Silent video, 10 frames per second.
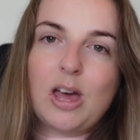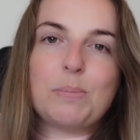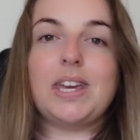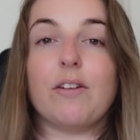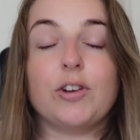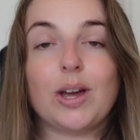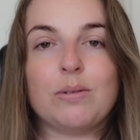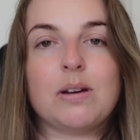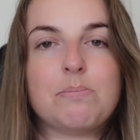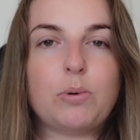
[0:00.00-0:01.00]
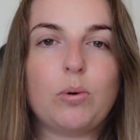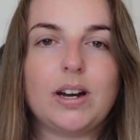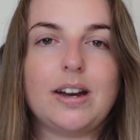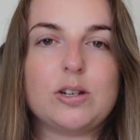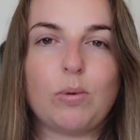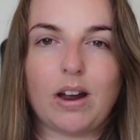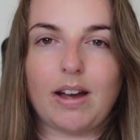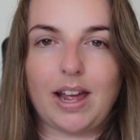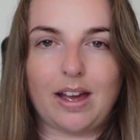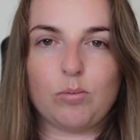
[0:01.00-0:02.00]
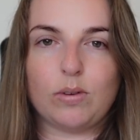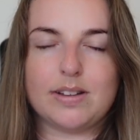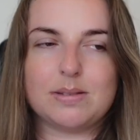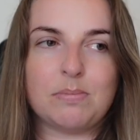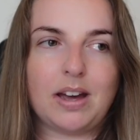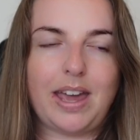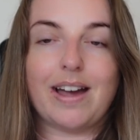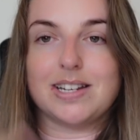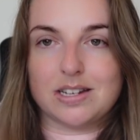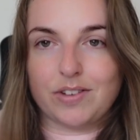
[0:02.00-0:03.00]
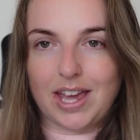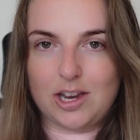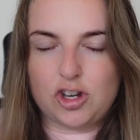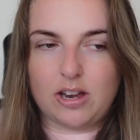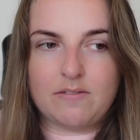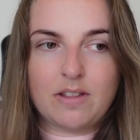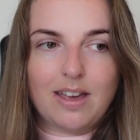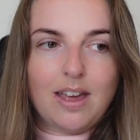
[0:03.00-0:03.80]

But yeah, for going on board, what I had was my identification.